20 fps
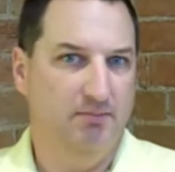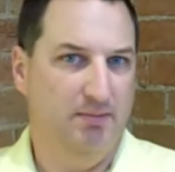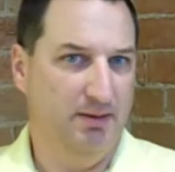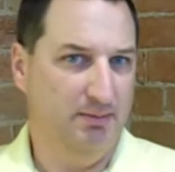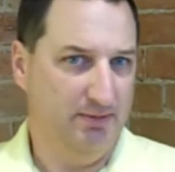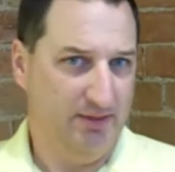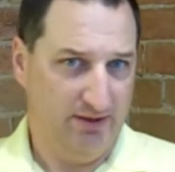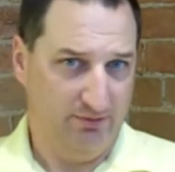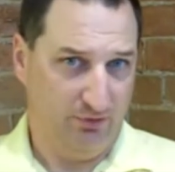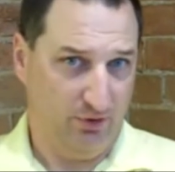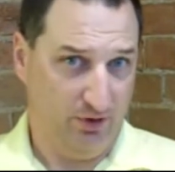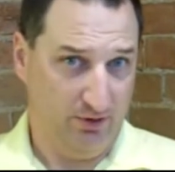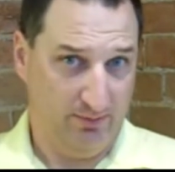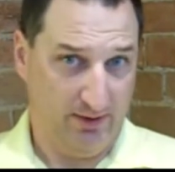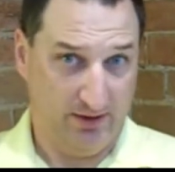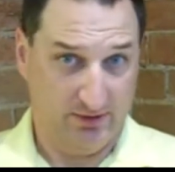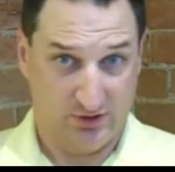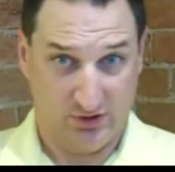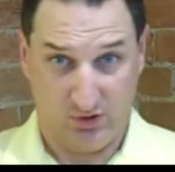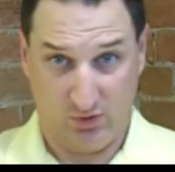Maybe they've heard
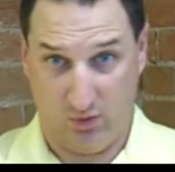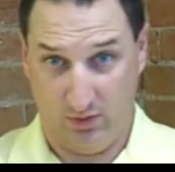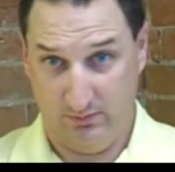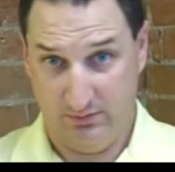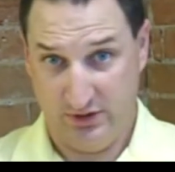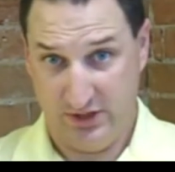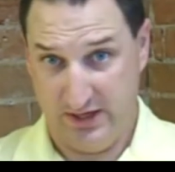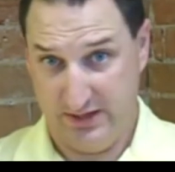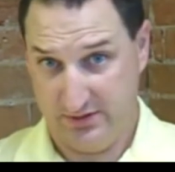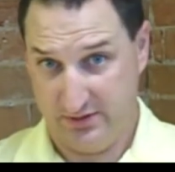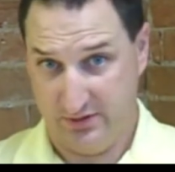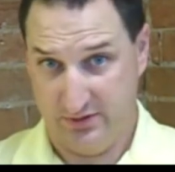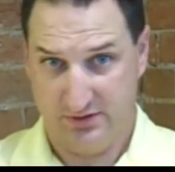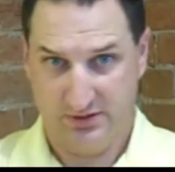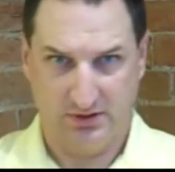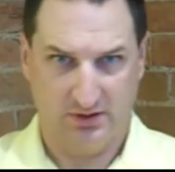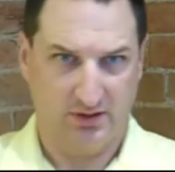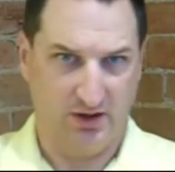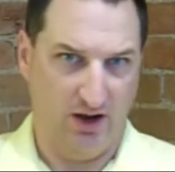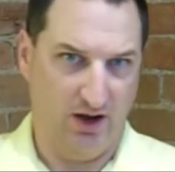about storm
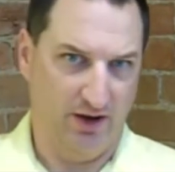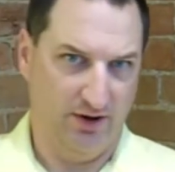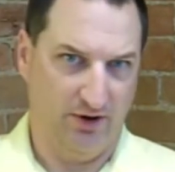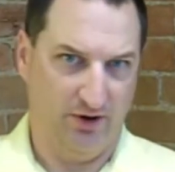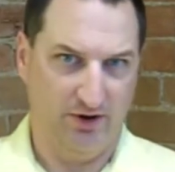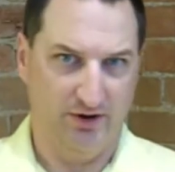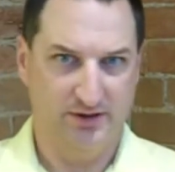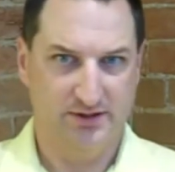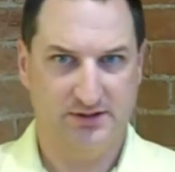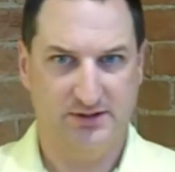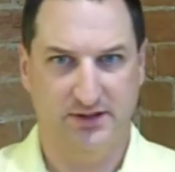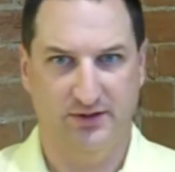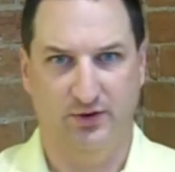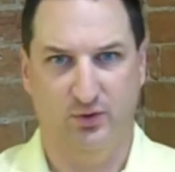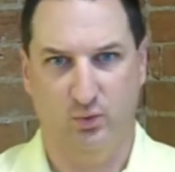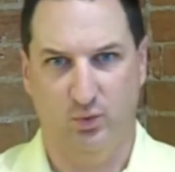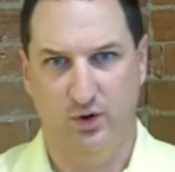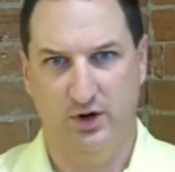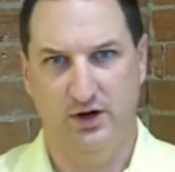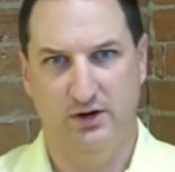chasers and con artists and
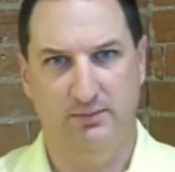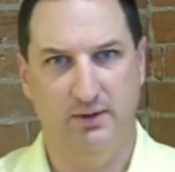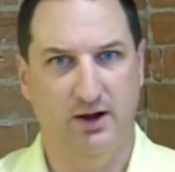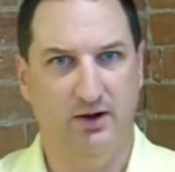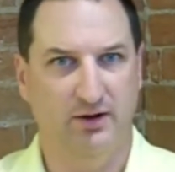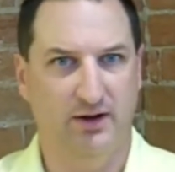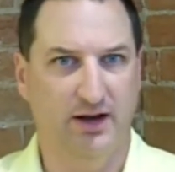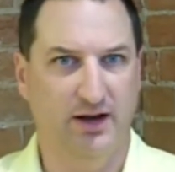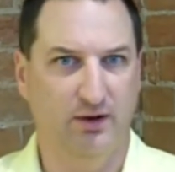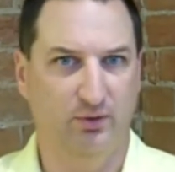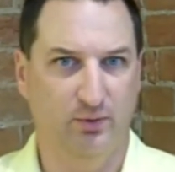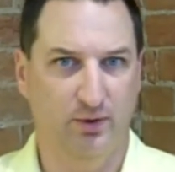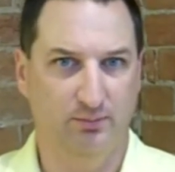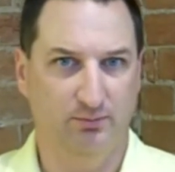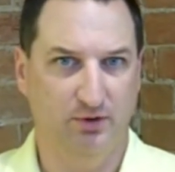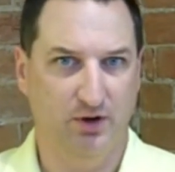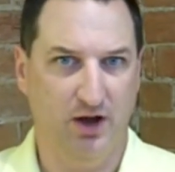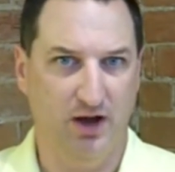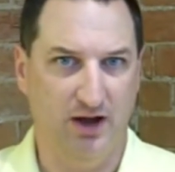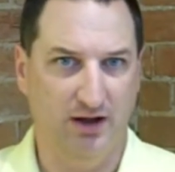they're worried about getting
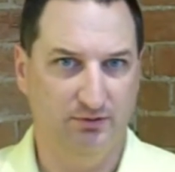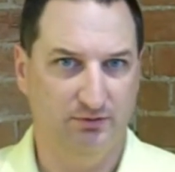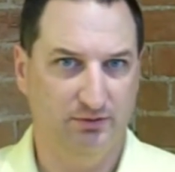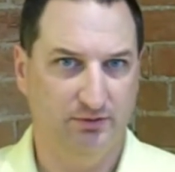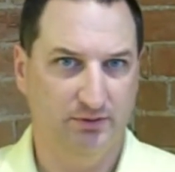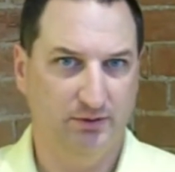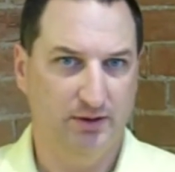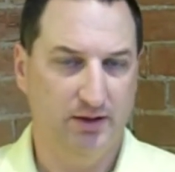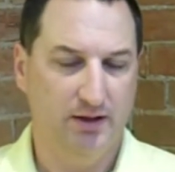ripped off.